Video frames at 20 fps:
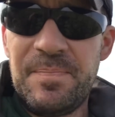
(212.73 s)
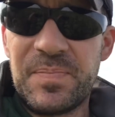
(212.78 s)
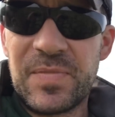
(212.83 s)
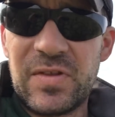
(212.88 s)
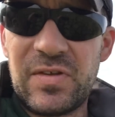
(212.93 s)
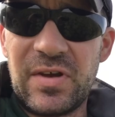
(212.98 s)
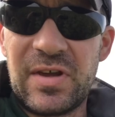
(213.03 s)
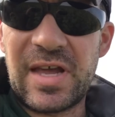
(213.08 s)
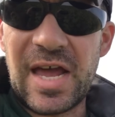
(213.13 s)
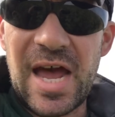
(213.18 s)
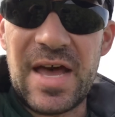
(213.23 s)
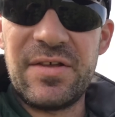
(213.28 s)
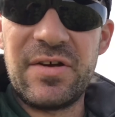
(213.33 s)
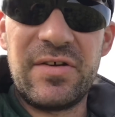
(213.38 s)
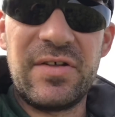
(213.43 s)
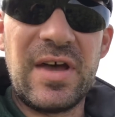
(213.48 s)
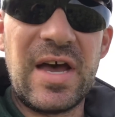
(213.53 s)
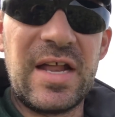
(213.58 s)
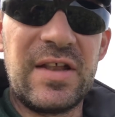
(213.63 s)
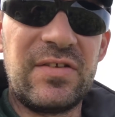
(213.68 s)
to
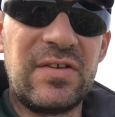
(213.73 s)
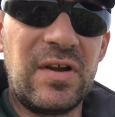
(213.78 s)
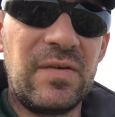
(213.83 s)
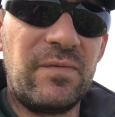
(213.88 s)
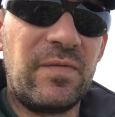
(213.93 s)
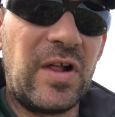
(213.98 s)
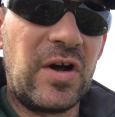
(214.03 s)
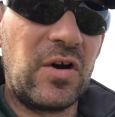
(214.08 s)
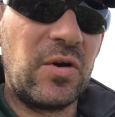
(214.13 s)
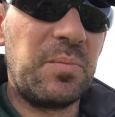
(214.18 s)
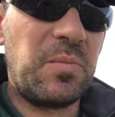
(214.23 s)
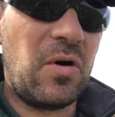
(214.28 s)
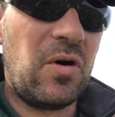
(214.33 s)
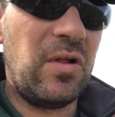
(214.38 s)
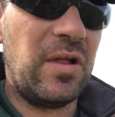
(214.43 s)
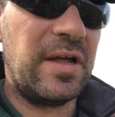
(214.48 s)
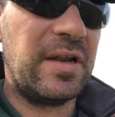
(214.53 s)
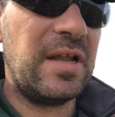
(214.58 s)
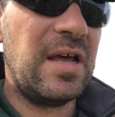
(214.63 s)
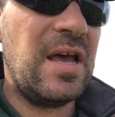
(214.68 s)
gather that sunflower
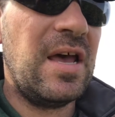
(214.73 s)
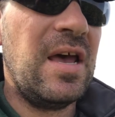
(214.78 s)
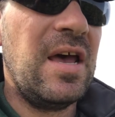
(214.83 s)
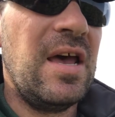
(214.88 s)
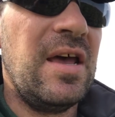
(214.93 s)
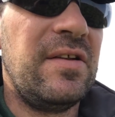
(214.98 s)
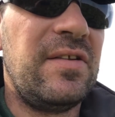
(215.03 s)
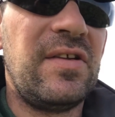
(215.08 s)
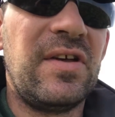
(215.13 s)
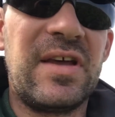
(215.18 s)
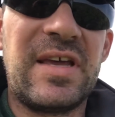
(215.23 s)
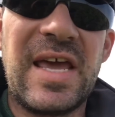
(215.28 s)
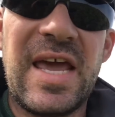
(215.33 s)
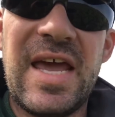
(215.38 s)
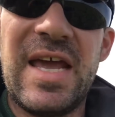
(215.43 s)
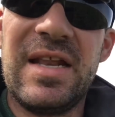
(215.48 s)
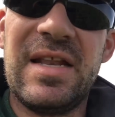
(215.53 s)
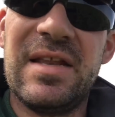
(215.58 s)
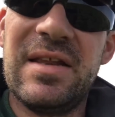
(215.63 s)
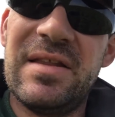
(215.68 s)
pollen to
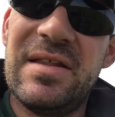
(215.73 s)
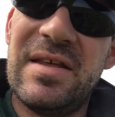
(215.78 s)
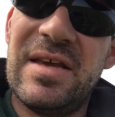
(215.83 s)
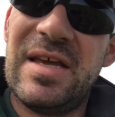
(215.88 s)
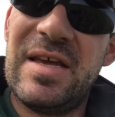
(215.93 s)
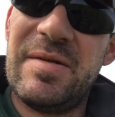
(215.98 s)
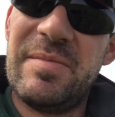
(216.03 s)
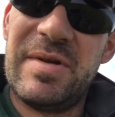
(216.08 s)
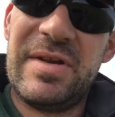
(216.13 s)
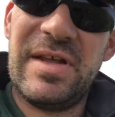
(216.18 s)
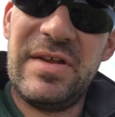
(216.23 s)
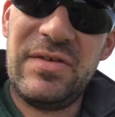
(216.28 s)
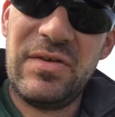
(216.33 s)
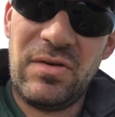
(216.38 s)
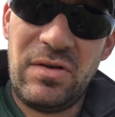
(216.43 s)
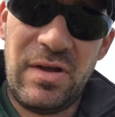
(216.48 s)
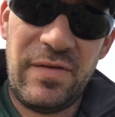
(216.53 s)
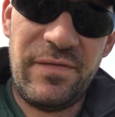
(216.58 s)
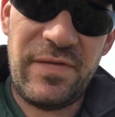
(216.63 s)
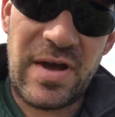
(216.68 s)
gain the
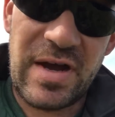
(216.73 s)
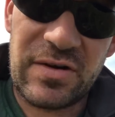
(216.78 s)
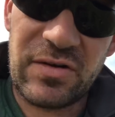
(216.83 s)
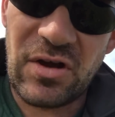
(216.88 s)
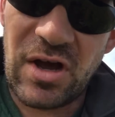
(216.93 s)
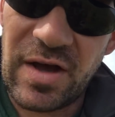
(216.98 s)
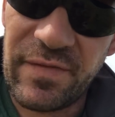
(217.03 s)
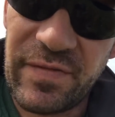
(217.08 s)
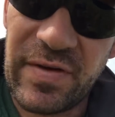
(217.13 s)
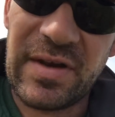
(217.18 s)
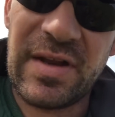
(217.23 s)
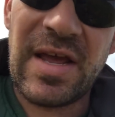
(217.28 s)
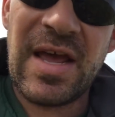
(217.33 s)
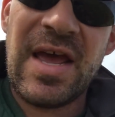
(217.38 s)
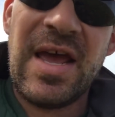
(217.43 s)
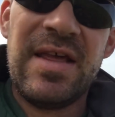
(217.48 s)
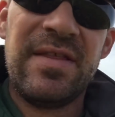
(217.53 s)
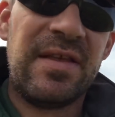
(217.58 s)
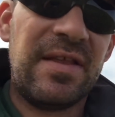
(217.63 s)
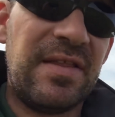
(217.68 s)
medicinal effect off it,
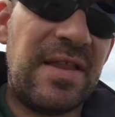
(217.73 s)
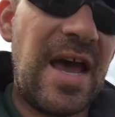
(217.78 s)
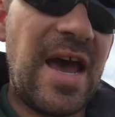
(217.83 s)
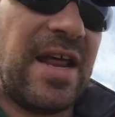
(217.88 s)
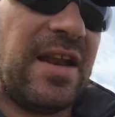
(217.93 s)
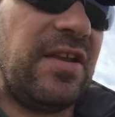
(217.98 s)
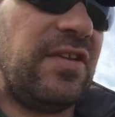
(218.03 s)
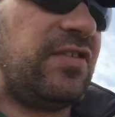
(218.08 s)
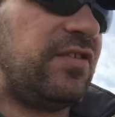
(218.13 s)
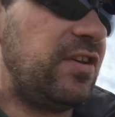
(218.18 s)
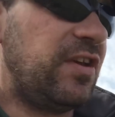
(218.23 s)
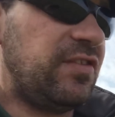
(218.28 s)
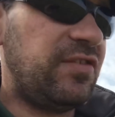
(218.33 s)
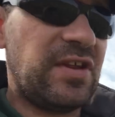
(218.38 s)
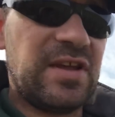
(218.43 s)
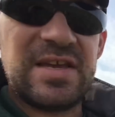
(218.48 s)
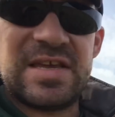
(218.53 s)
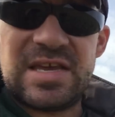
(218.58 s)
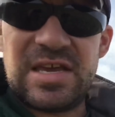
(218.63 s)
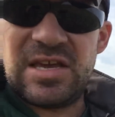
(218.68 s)
then that is just a
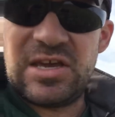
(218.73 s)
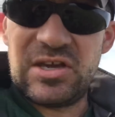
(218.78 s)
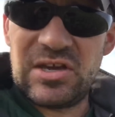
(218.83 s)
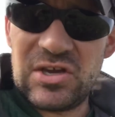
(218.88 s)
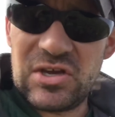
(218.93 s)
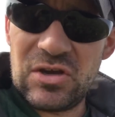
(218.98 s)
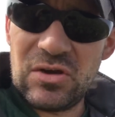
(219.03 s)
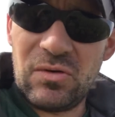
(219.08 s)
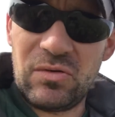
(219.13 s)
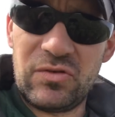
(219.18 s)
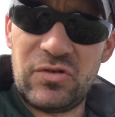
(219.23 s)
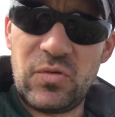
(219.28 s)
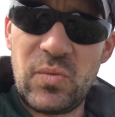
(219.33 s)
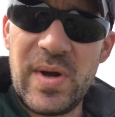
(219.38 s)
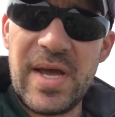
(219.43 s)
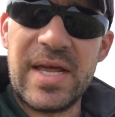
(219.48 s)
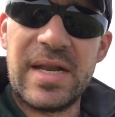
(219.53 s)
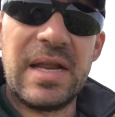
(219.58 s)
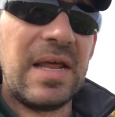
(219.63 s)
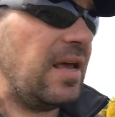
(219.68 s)
huge
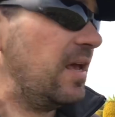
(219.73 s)
win